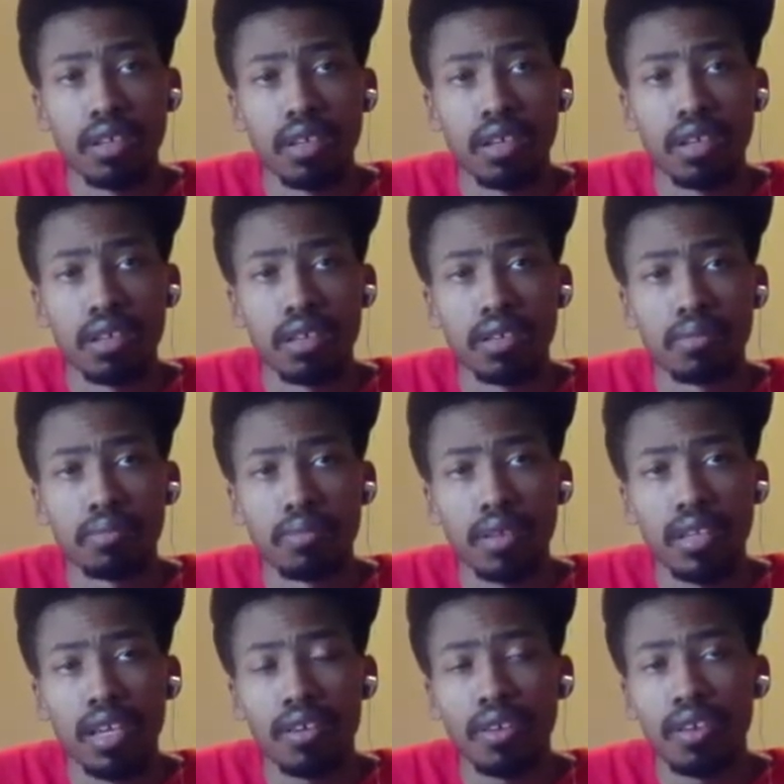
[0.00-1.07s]

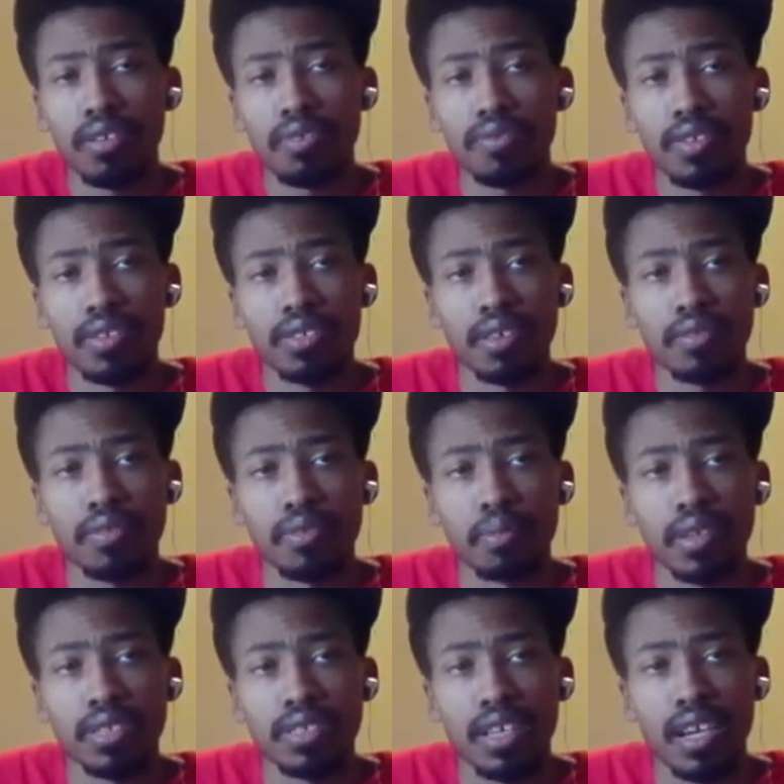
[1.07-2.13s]
And I don't really suffer from
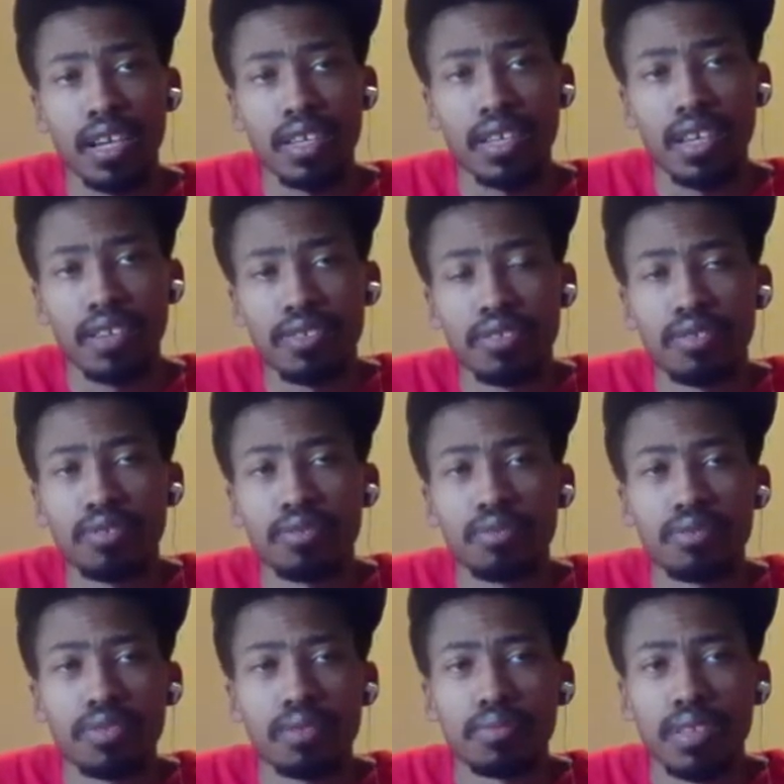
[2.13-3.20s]
anxiety. I do
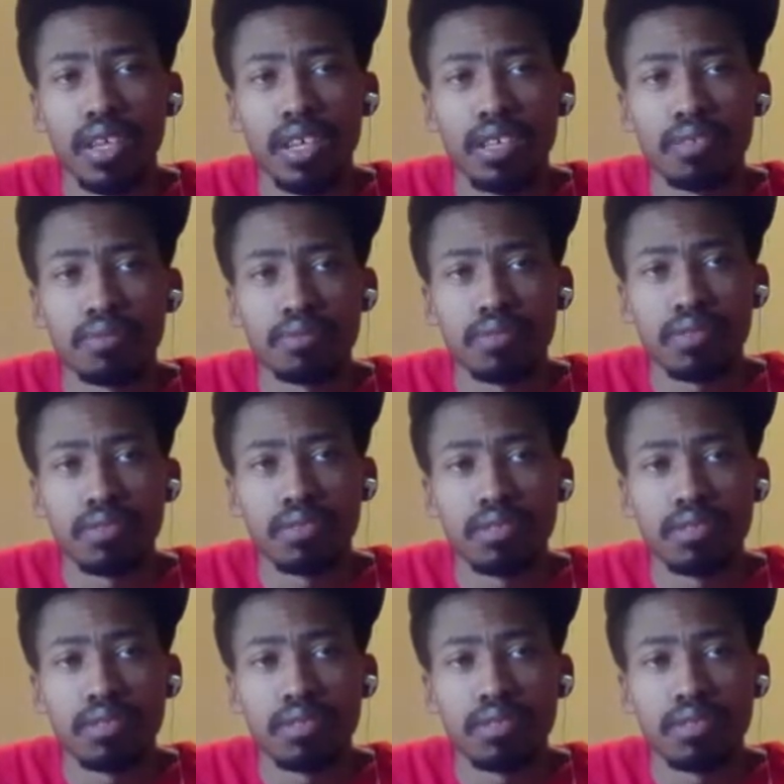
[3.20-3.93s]
sometimes.